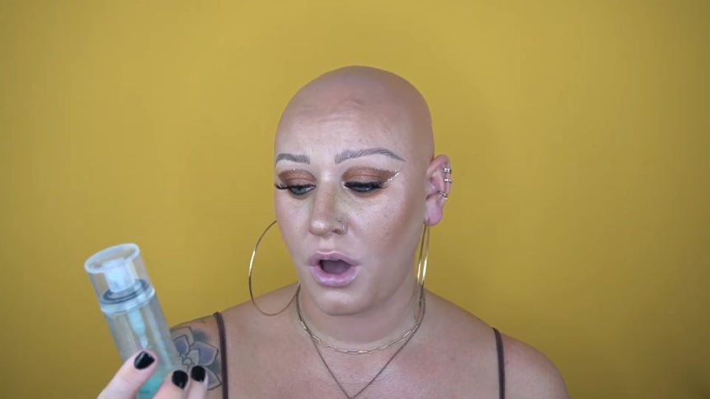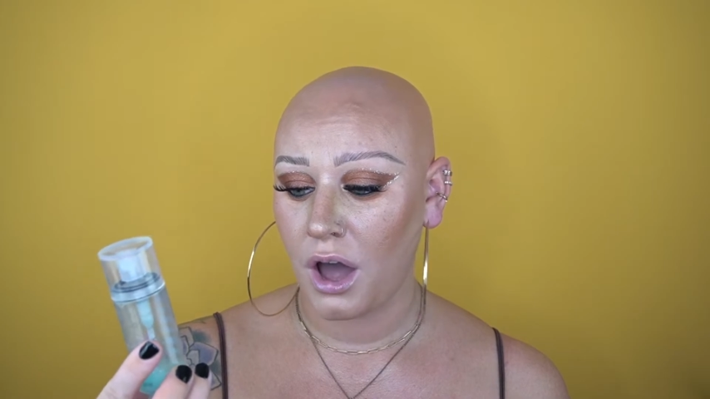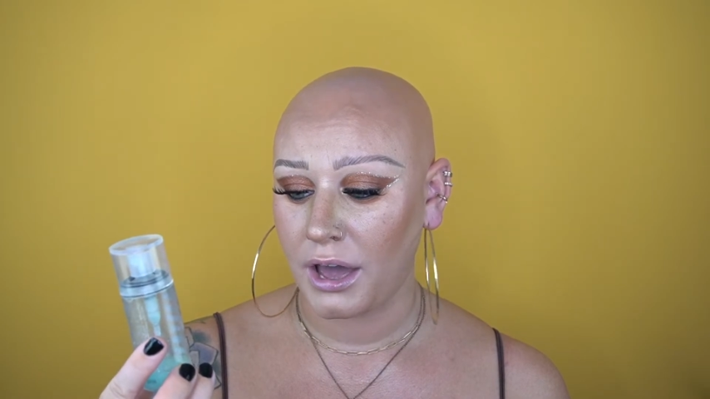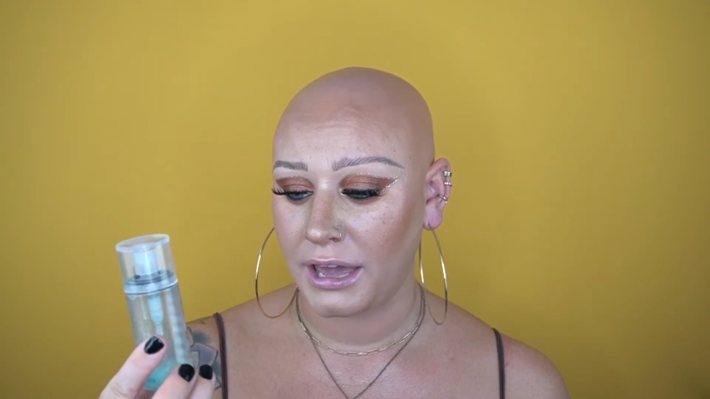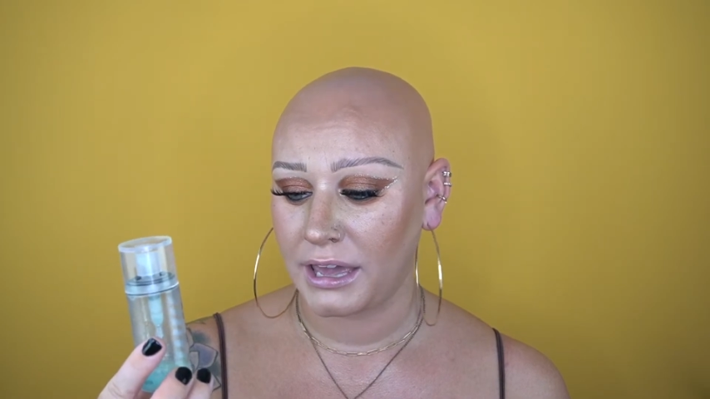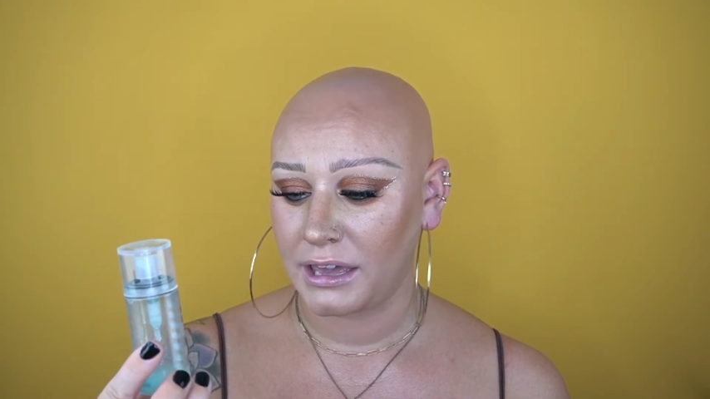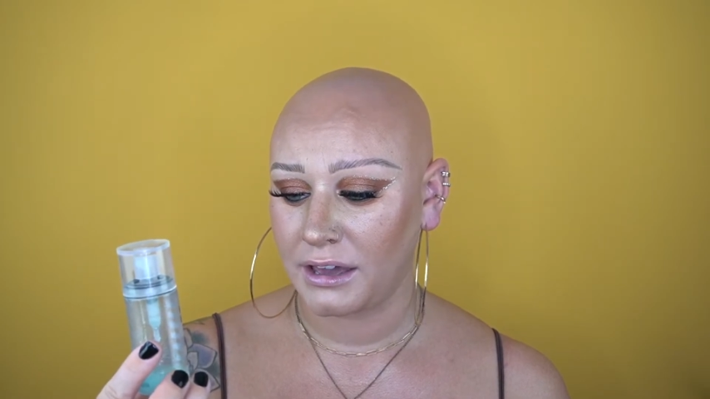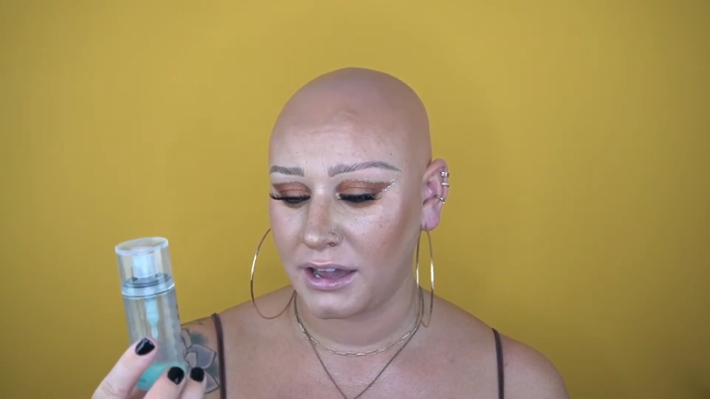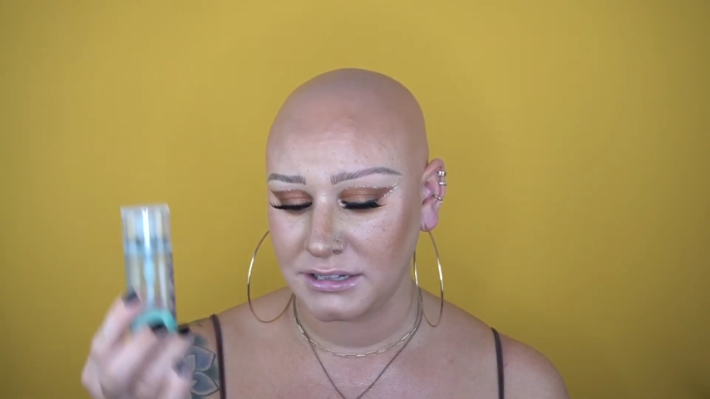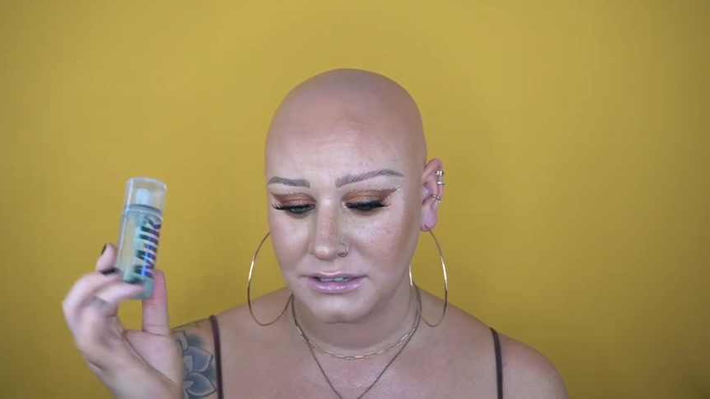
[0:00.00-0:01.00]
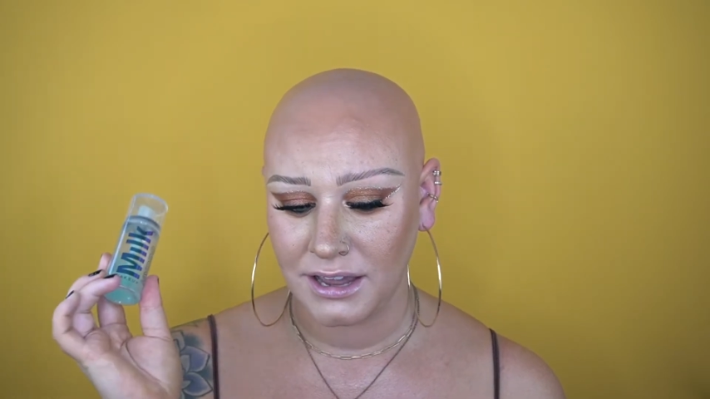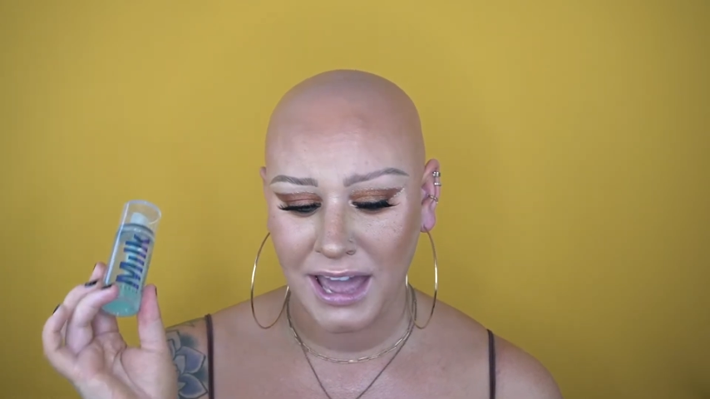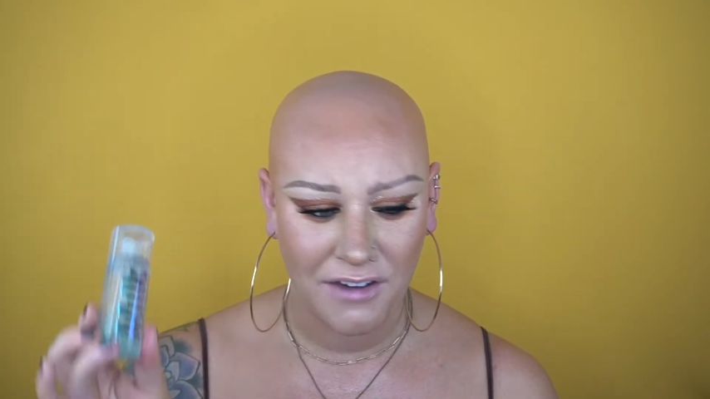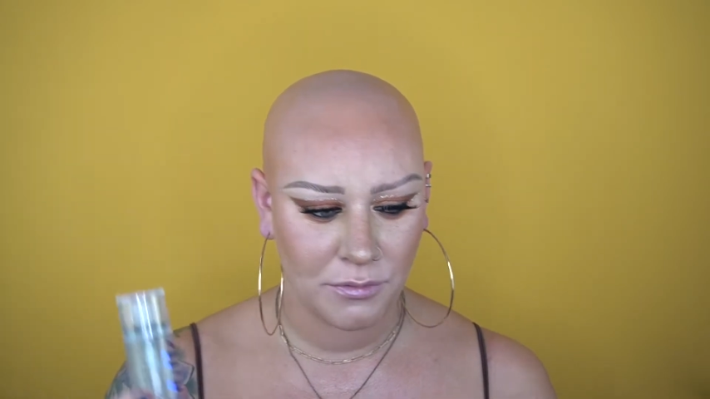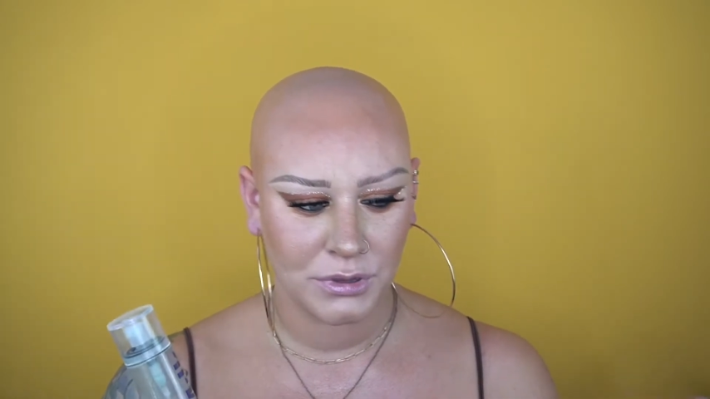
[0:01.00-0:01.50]
I
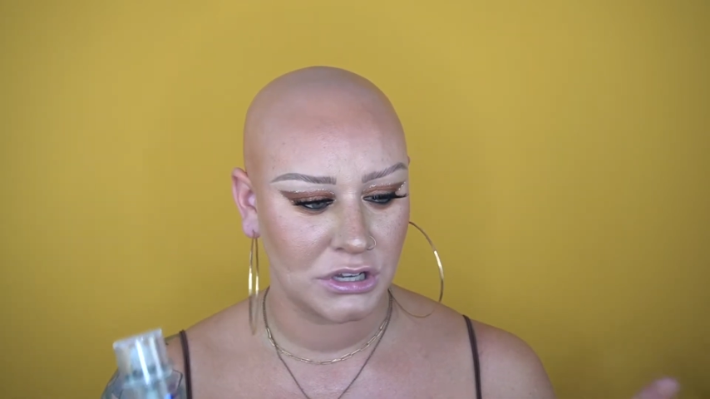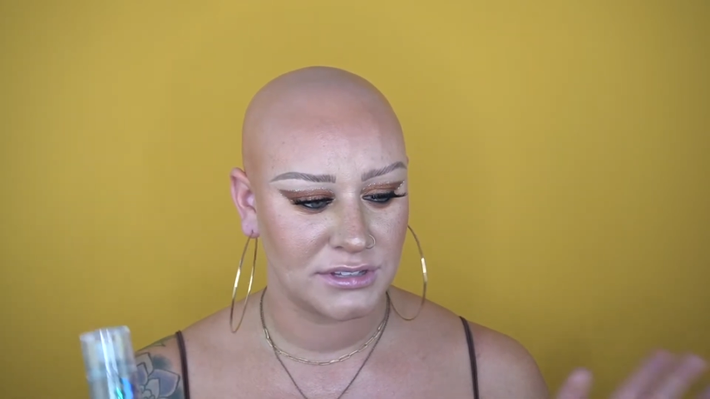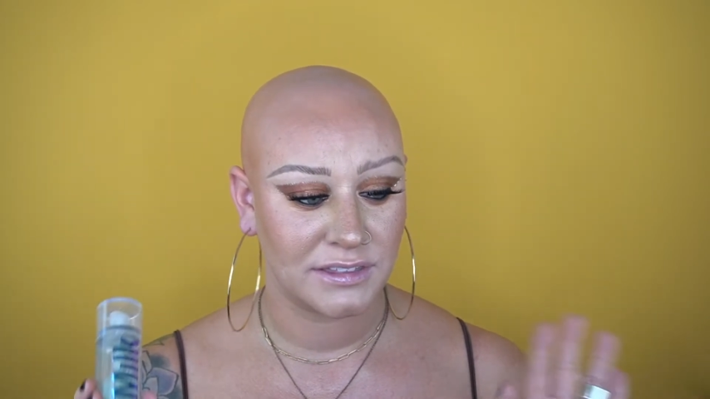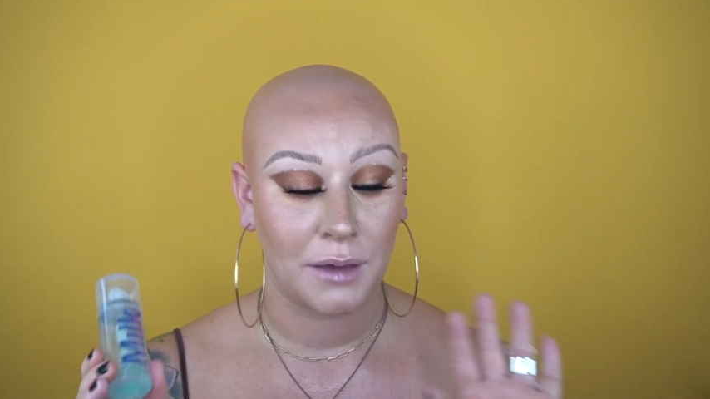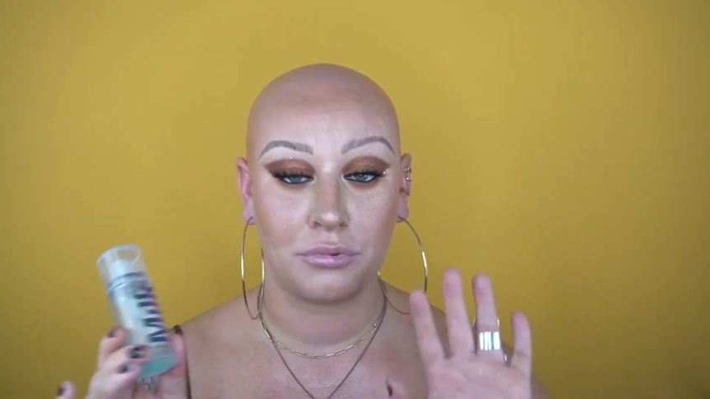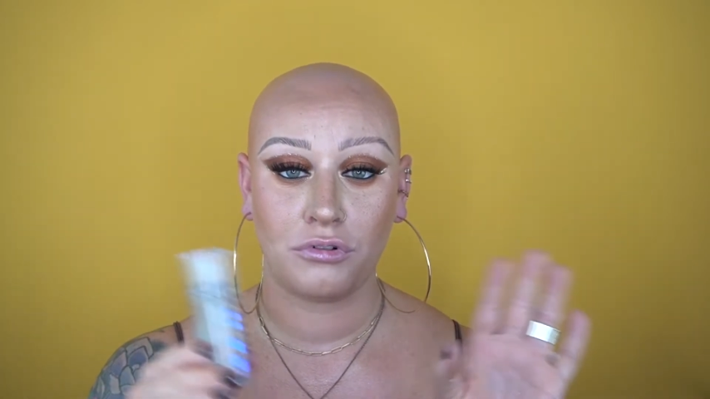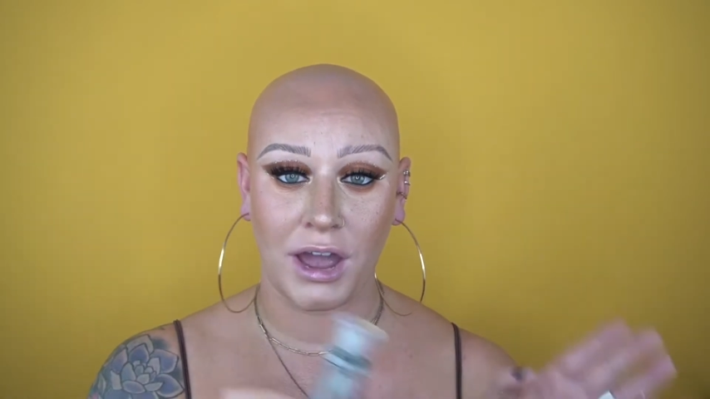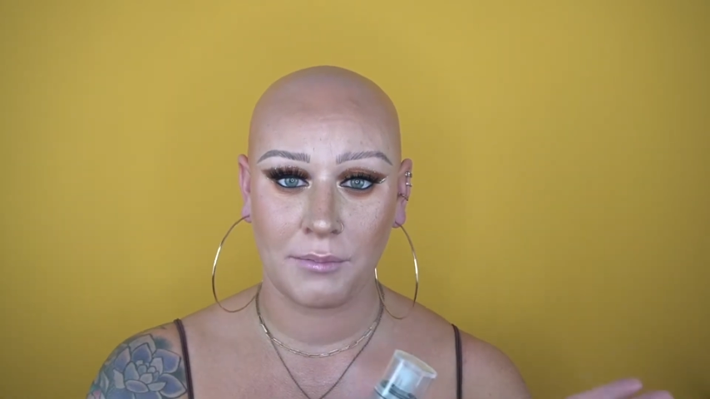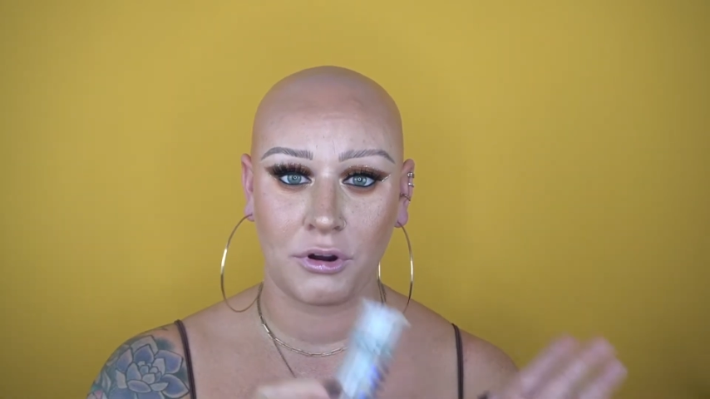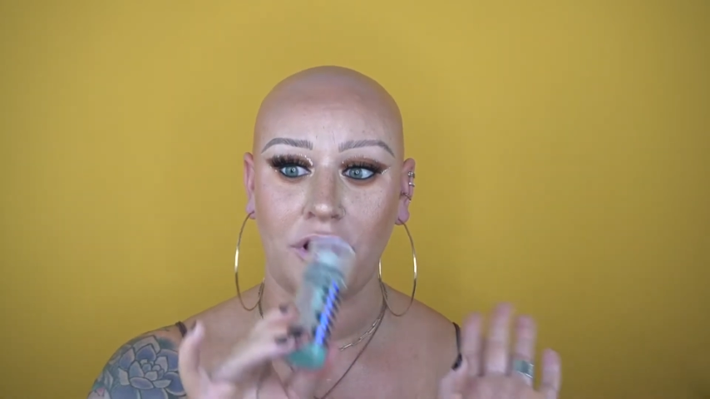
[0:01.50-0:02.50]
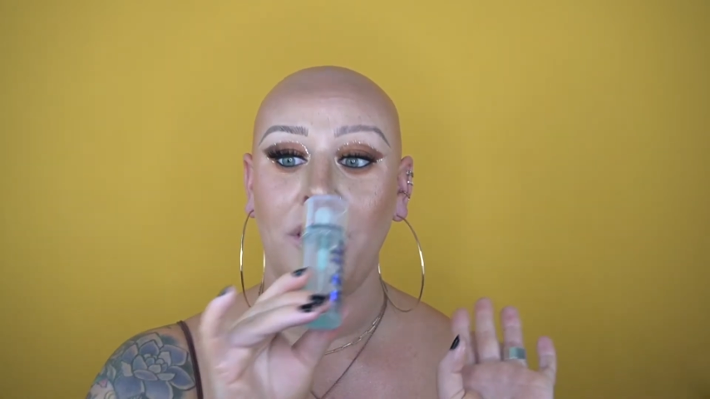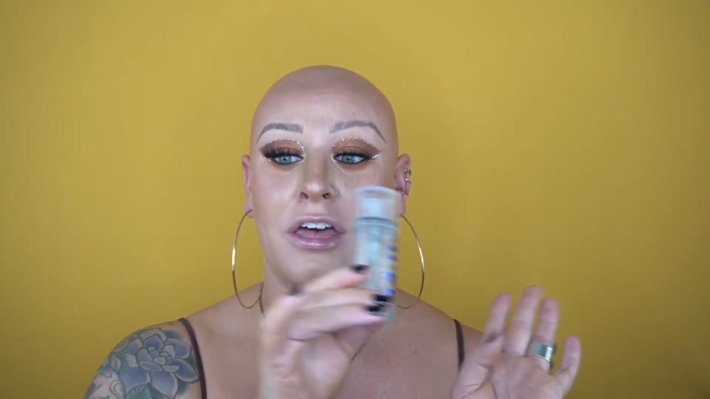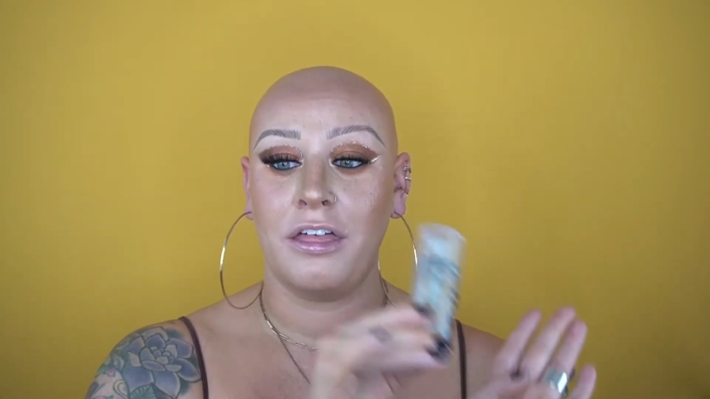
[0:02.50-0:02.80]
haven't been using that primer.